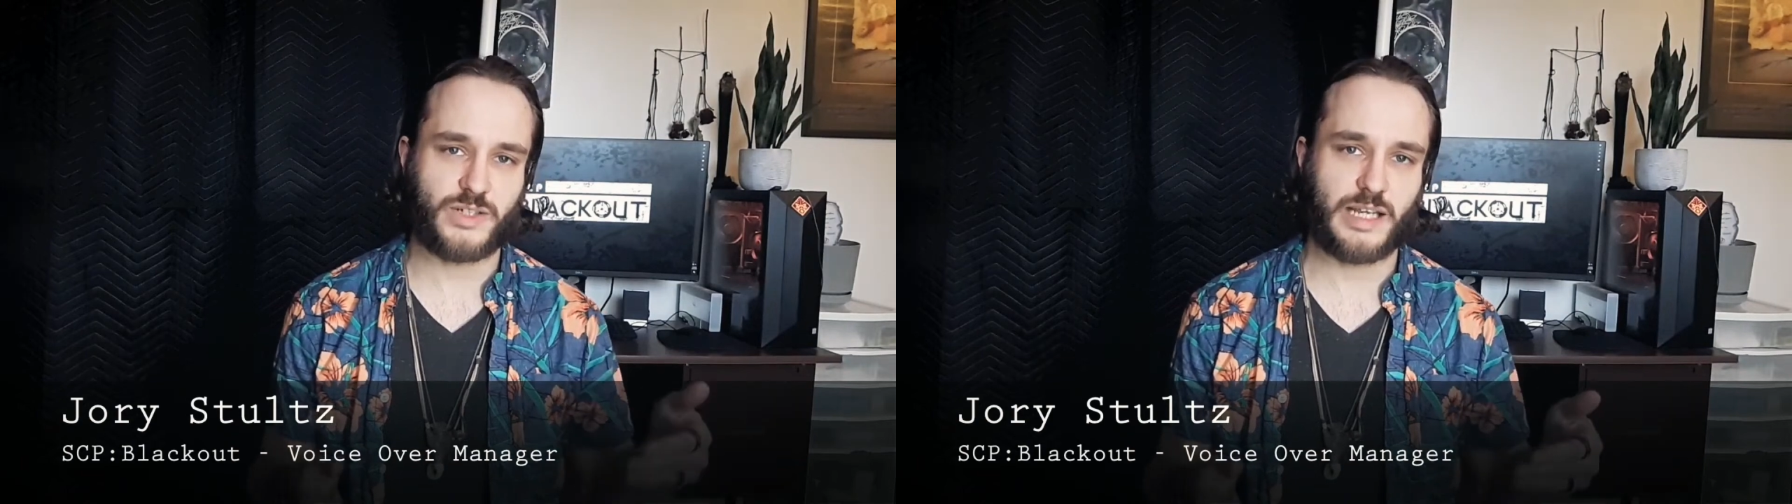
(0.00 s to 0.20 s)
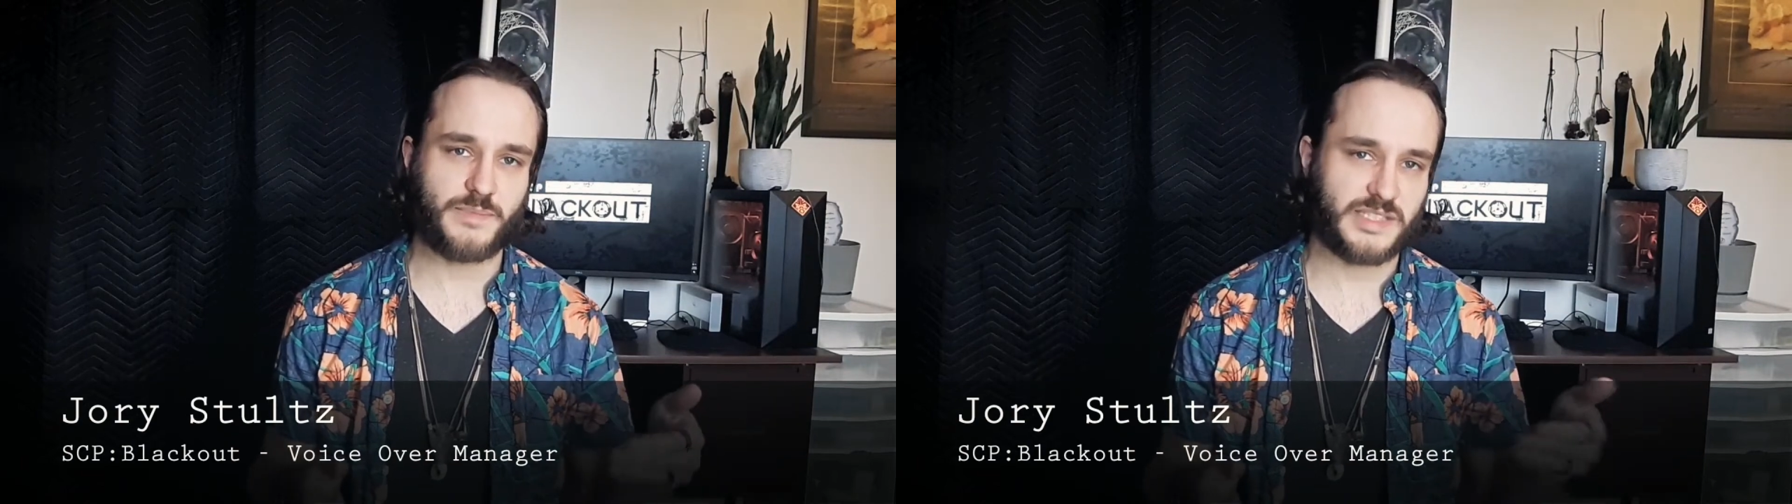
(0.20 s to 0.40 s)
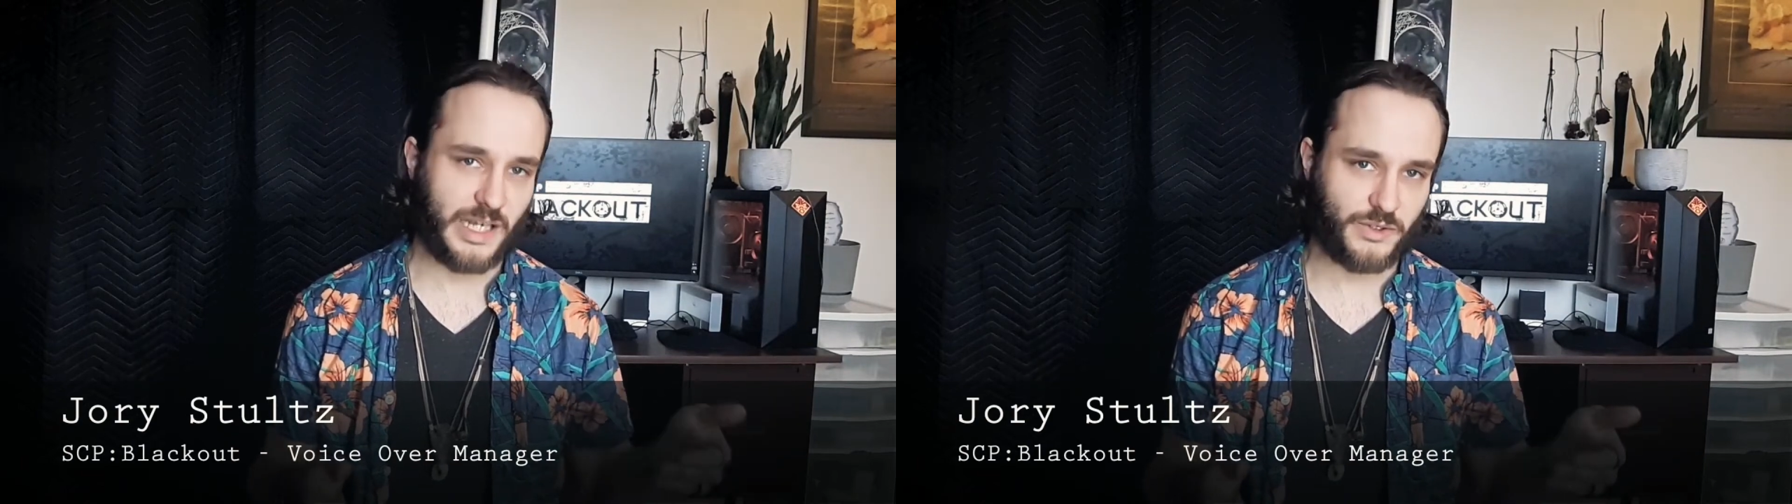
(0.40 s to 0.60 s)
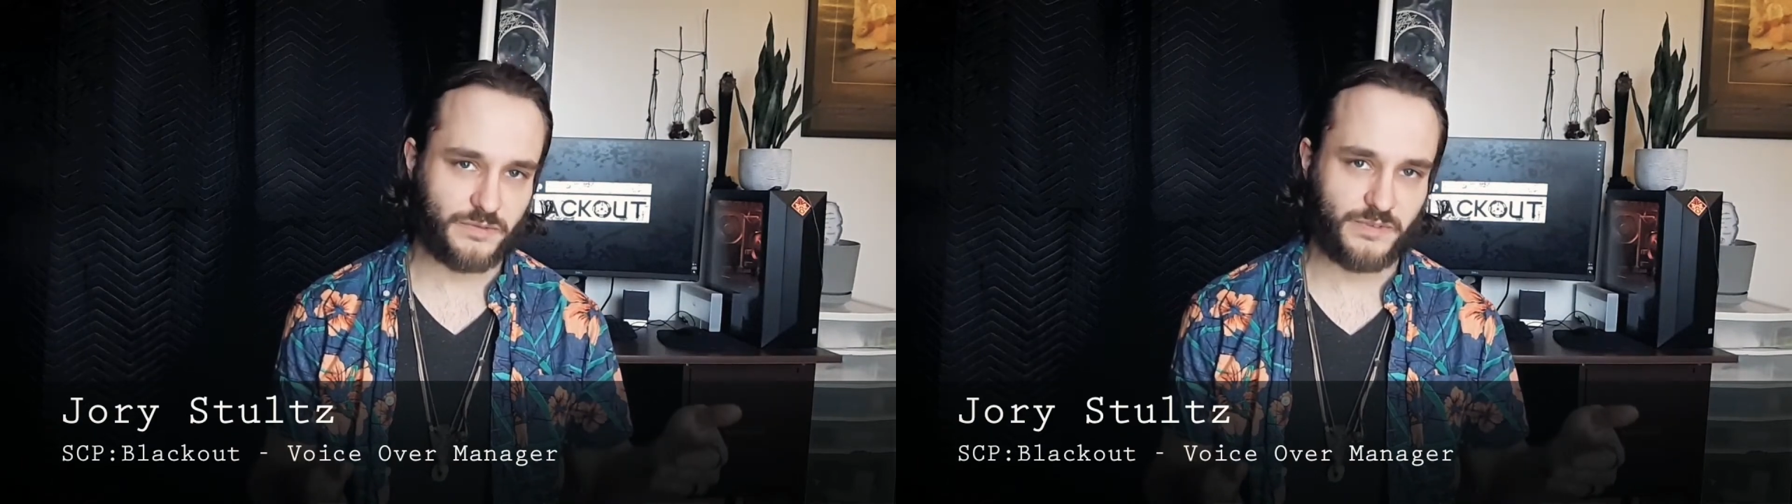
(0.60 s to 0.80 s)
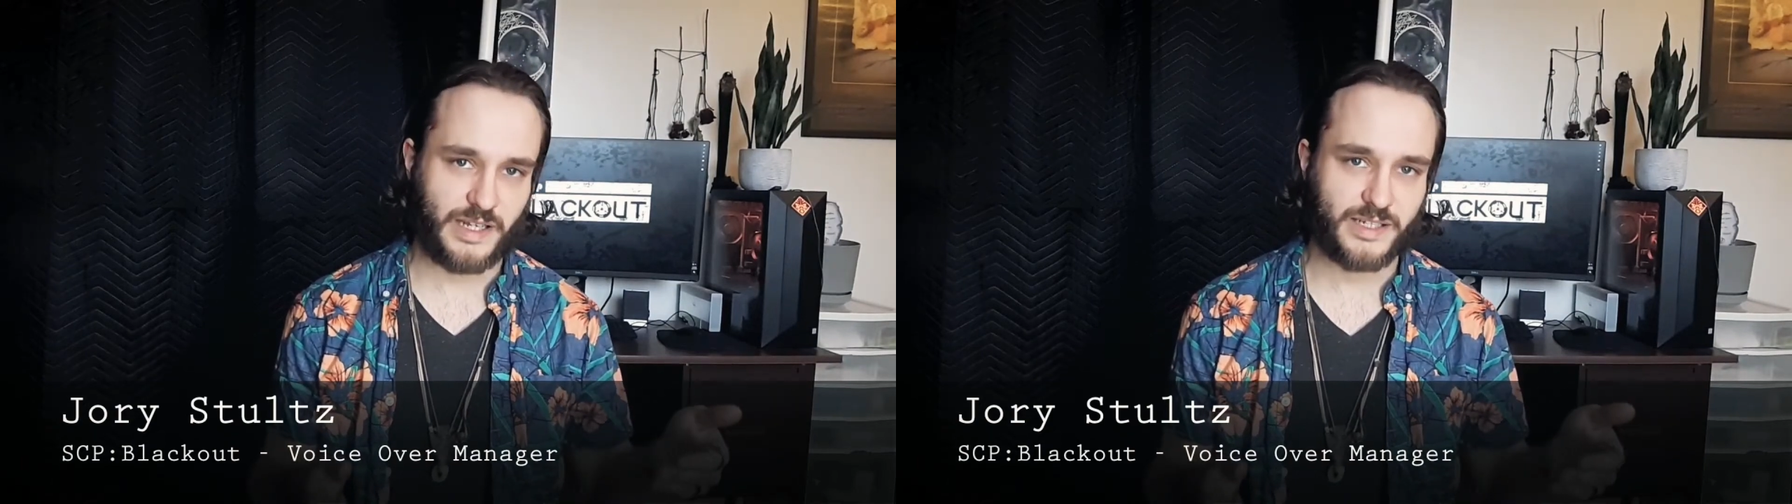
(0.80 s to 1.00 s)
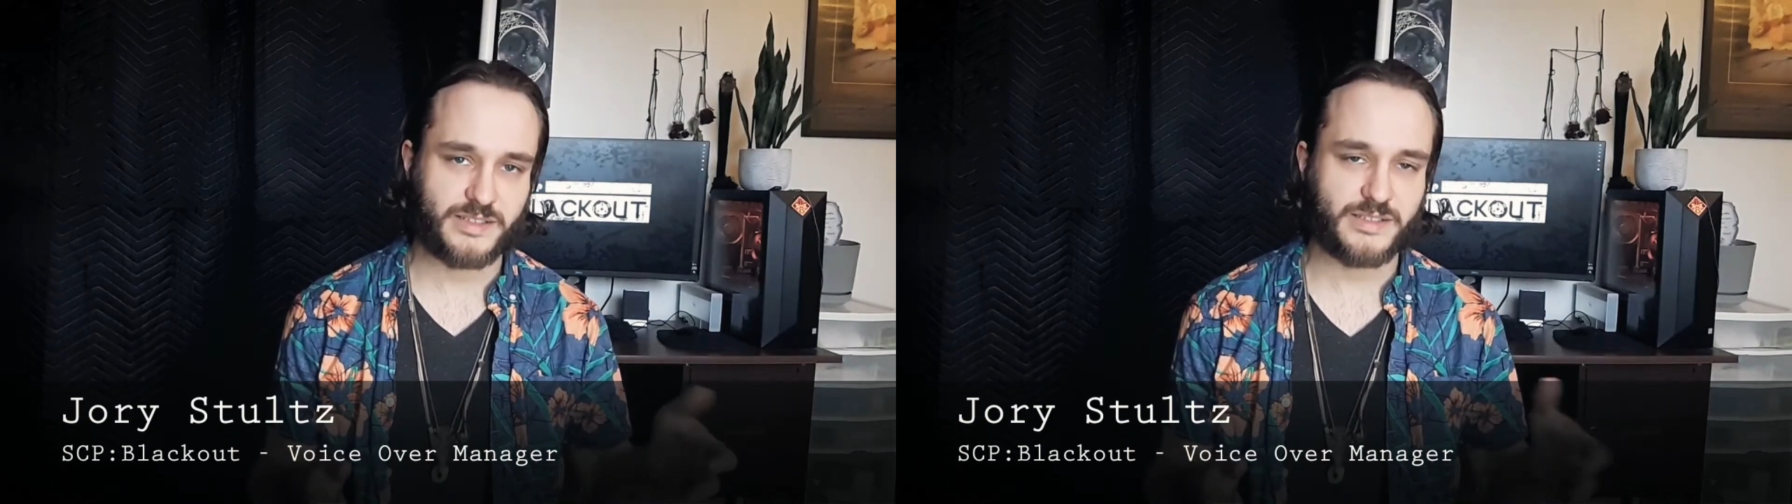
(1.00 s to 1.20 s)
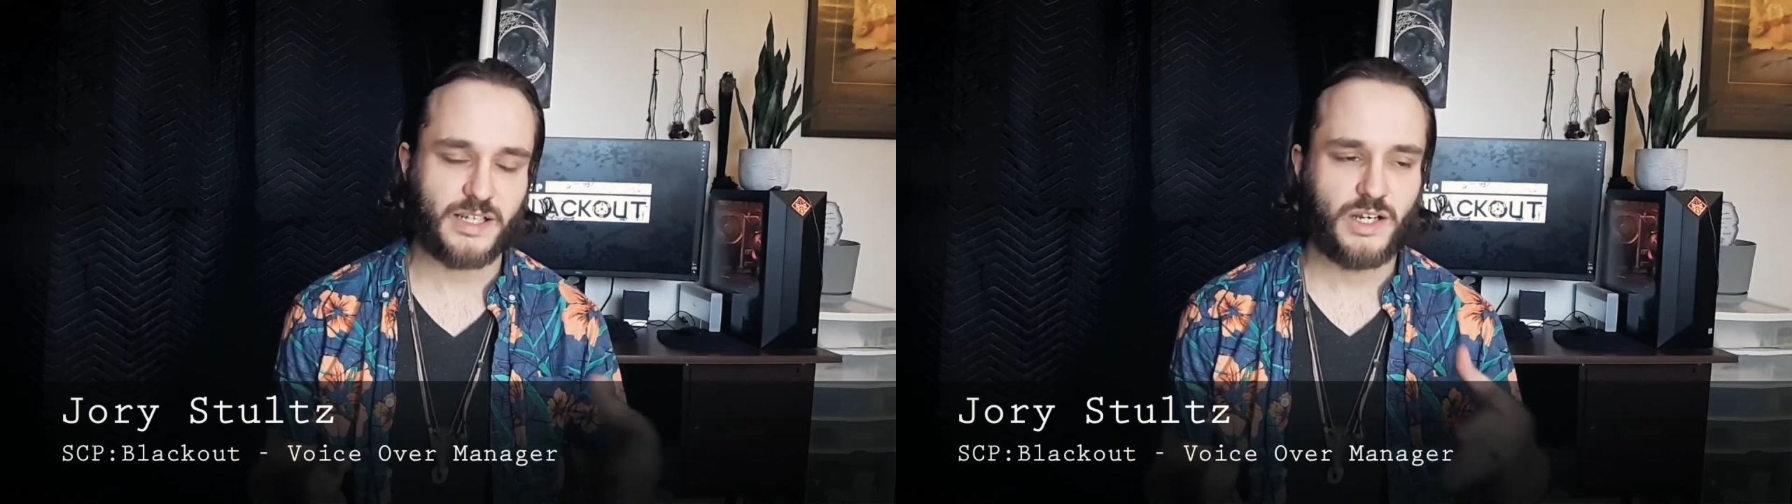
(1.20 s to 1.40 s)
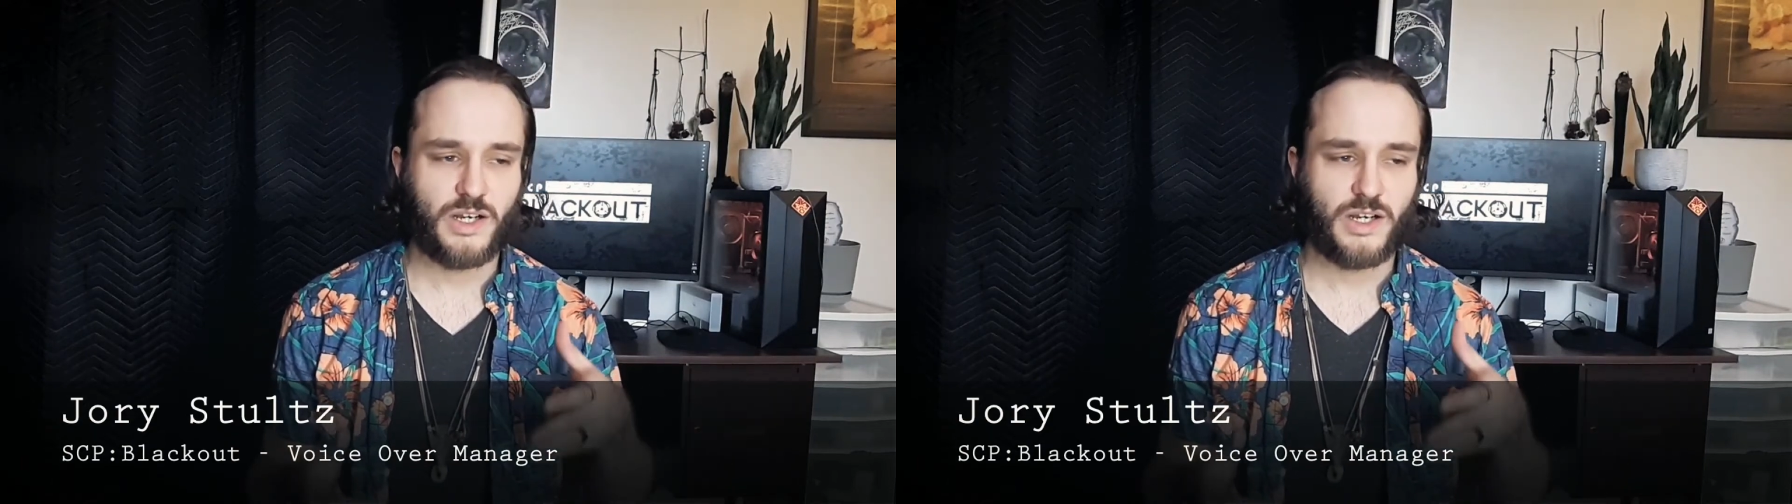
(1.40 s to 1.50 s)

game sound effects,